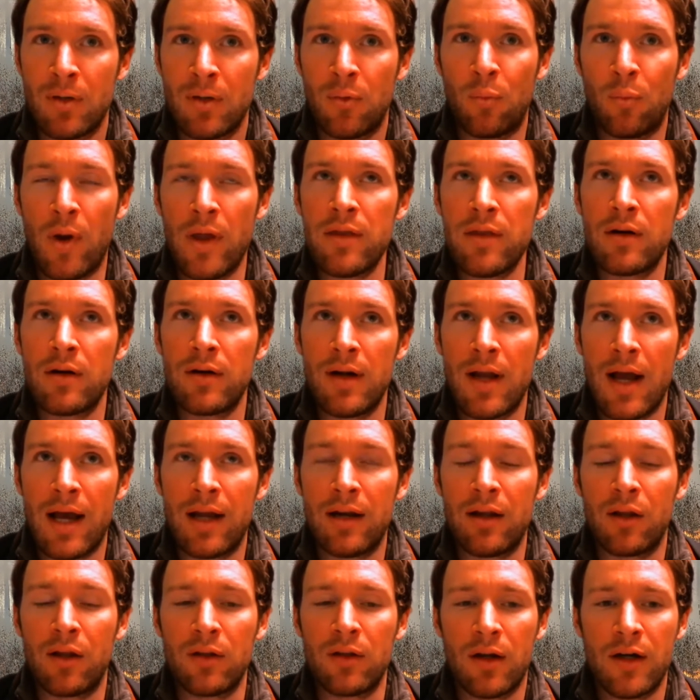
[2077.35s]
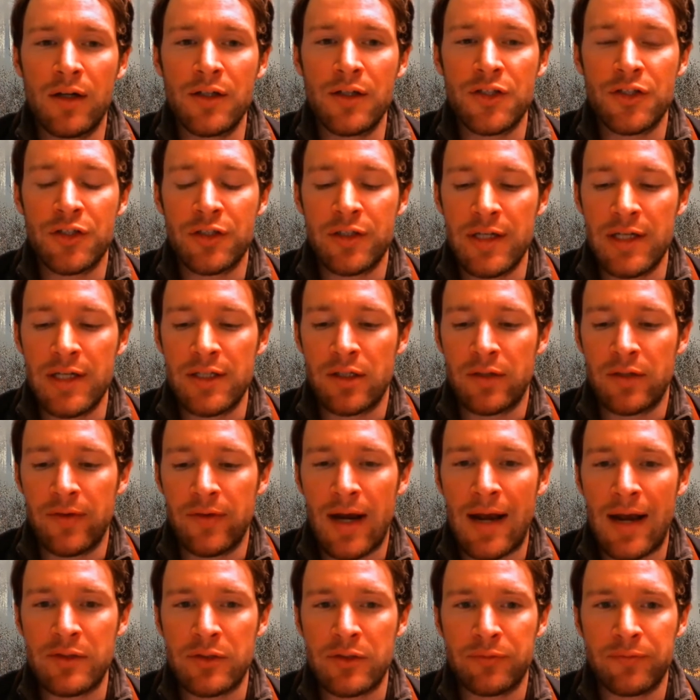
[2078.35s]
whether or not a large tree
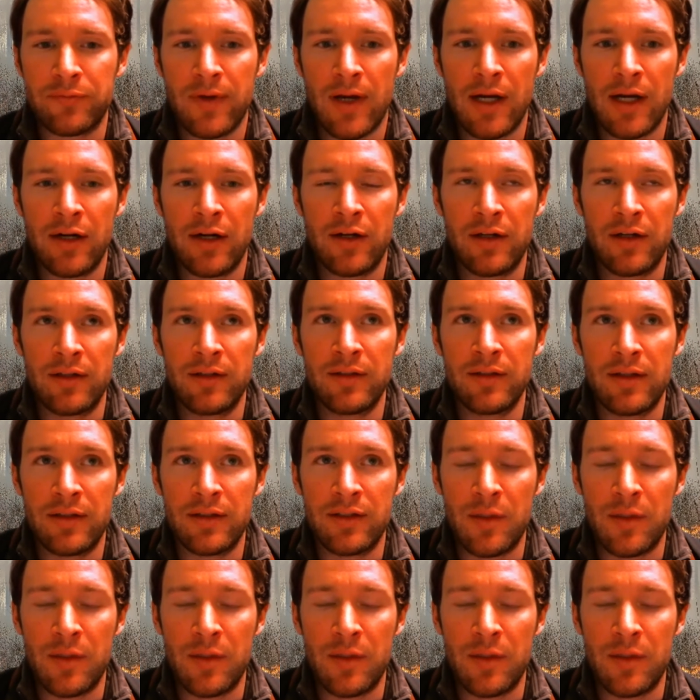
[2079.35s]
survives a fire